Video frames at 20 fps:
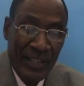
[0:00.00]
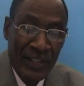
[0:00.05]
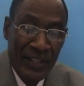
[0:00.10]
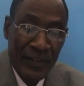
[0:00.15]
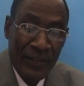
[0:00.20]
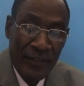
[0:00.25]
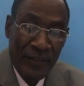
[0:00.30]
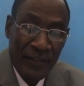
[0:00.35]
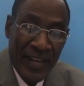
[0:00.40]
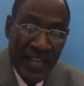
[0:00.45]

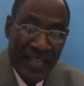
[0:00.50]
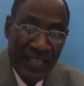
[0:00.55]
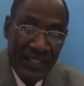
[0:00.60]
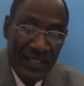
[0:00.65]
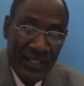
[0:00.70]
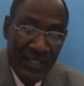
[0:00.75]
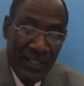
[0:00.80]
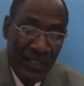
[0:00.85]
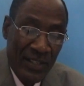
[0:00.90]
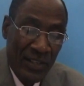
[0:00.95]
In
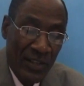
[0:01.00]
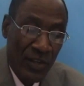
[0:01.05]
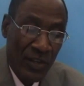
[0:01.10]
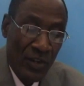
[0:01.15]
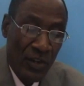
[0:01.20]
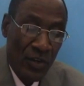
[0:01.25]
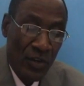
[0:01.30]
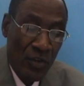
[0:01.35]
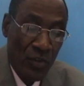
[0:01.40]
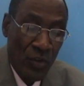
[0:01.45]
fact,
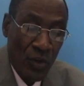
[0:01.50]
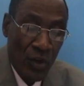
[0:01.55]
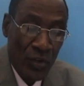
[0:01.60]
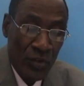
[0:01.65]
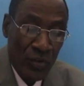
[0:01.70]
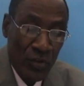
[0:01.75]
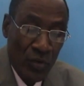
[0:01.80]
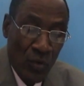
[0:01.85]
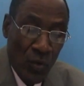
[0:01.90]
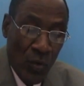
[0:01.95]

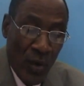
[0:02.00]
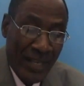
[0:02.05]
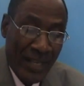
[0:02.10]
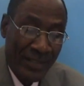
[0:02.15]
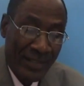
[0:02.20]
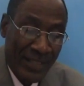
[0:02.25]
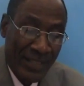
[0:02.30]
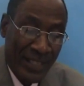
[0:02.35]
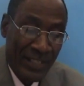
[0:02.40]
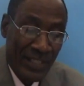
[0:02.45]
those who
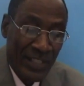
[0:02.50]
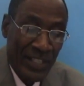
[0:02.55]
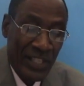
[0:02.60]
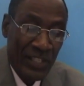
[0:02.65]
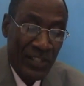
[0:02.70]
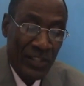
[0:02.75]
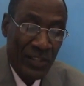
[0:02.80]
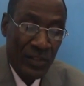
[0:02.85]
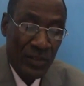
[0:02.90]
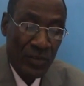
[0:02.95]

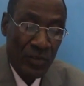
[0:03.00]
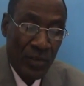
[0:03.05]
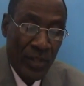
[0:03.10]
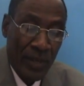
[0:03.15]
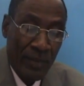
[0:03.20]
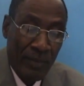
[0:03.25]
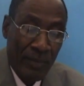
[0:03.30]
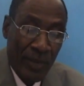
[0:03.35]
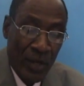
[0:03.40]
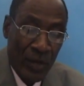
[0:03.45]
assented to
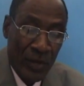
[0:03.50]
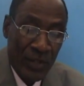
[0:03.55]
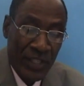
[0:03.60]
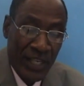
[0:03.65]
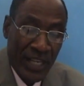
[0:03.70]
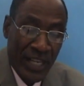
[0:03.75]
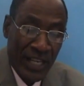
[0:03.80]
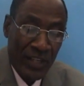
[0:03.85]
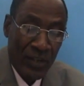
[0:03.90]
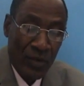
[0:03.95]
the
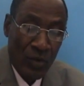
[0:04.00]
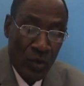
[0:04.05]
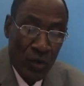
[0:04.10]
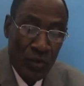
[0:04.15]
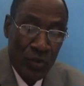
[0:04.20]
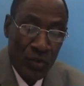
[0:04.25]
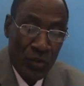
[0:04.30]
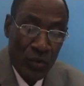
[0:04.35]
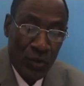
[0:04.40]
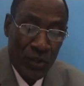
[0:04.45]
Barotseland
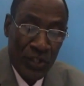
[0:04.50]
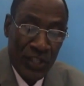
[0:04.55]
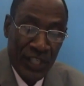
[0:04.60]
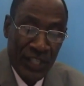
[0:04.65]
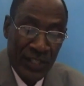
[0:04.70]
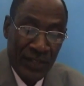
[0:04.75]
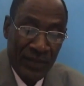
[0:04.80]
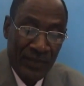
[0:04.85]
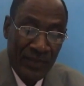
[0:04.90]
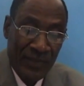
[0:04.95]

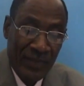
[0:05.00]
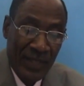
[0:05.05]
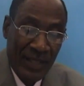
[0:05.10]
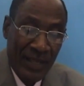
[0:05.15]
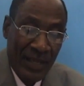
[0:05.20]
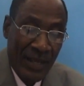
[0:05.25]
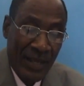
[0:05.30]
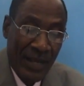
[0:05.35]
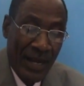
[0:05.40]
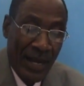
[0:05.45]
Constitution
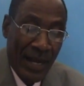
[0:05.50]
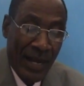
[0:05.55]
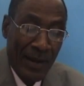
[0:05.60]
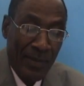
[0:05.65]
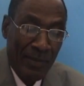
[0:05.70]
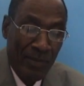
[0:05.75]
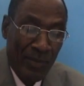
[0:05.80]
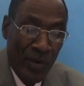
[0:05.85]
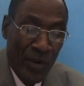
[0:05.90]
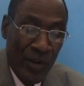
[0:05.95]

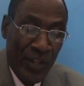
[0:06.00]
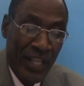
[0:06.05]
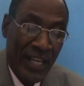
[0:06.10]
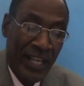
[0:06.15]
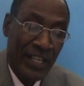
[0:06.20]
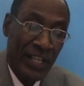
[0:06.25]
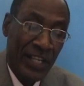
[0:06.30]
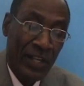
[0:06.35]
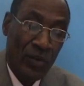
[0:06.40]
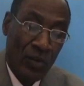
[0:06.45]
are more
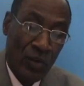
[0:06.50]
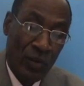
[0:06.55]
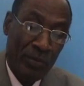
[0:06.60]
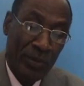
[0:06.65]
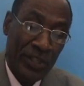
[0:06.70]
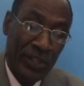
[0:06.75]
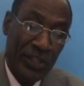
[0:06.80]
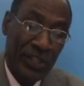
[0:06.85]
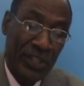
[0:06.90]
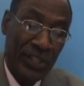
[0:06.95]
than a
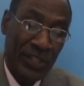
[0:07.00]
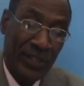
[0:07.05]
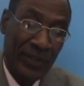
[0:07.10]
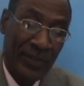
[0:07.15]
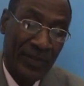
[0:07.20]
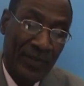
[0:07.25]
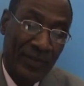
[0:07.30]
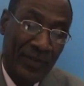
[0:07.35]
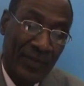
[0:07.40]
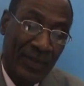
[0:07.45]
committee.
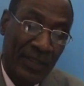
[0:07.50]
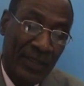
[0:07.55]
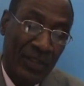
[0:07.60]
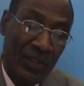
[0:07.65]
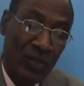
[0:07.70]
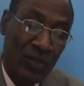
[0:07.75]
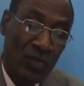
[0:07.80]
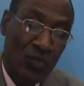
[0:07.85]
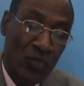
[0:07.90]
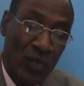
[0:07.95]

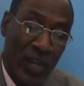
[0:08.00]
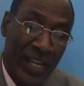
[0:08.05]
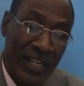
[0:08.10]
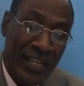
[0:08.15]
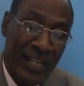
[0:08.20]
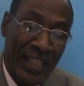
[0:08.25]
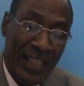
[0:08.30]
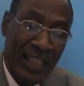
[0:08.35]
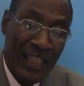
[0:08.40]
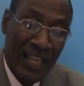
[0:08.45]

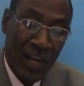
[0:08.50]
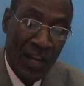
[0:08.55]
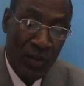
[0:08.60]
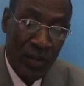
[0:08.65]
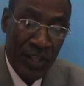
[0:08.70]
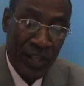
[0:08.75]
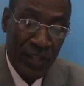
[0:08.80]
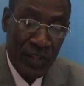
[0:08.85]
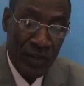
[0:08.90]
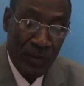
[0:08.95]

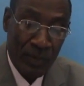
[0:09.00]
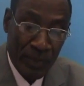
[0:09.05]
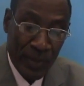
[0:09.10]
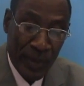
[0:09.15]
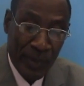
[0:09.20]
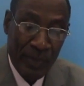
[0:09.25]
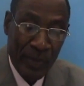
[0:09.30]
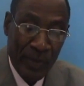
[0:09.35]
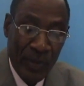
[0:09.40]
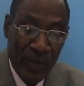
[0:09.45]
20,000
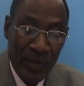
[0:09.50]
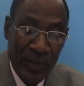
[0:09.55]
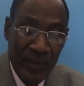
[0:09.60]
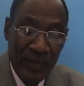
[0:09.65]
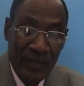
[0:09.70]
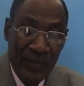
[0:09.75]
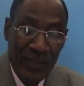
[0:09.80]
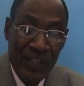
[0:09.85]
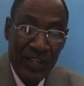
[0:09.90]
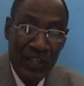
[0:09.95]
people
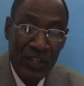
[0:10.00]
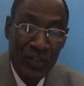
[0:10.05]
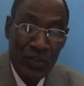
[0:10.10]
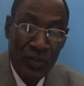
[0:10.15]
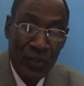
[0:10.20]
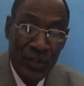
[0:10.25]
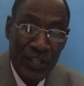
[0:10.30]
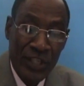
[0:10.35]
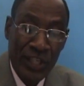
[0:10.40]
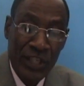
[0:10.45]
is
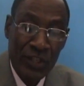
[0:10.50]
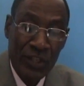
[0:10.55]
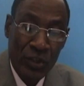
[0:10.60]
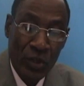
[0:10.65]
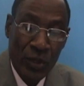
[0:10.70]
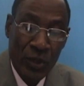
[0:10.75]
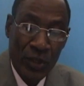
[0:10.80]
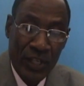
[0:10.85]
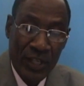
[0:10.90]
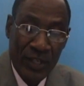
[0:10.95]
not a
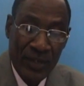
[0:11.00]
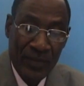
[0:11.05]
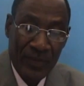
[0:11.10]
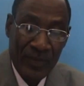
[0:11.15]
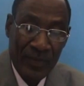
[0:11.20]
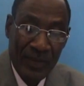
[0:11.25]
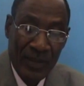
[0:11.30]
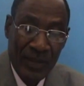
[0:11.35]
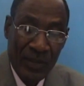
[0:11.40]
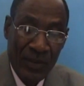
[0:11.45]
joke.
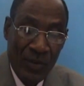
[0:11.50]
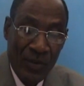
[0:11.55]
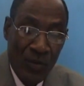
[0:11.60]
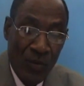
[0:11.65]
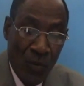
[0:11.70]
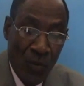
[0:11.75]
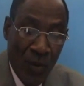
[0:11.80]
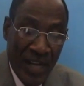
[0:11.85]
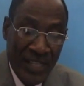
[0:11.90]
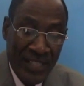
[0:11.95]

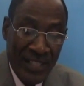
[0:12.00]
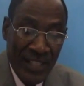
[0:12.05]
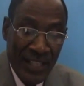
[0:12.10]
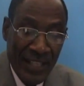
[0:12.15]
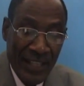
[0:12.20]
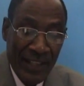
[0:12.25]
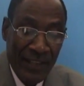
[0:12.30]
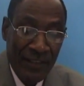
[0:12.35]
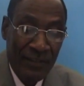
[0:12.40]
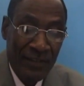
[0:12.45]
What
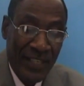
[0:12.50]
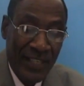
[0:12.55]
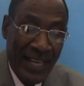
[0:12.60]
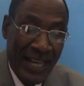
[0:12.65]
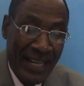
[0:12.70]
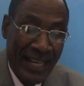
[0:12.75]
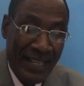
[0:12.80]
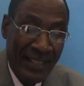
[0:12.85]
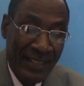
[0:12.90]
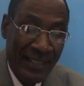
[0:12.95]
they have
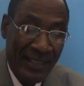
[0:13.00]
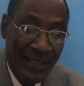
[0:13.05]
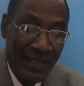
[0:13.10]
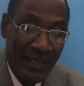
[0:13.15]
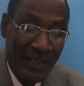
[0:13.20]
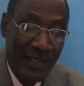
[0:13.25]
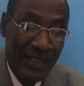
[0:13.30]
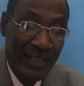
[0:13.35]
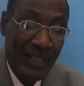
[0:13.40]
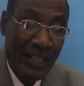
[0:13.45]
done
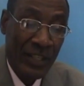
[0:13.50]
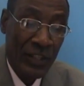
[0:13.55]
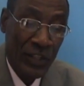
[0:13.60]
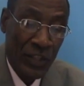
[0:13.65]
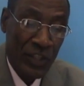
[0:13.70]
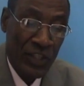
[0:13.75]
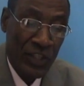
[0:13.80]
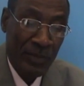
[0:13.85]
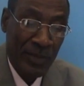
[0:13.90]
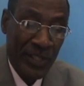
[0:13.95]
is
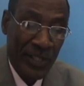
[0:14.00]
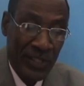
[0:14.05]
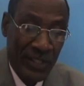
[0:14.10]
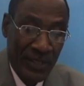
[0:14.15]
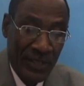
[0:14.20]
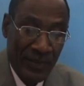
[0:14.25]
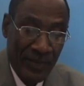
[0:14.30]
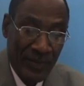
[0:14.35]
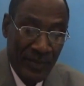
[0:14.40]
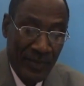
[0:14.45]

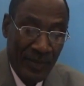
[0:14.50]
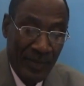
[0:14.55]
legitimate.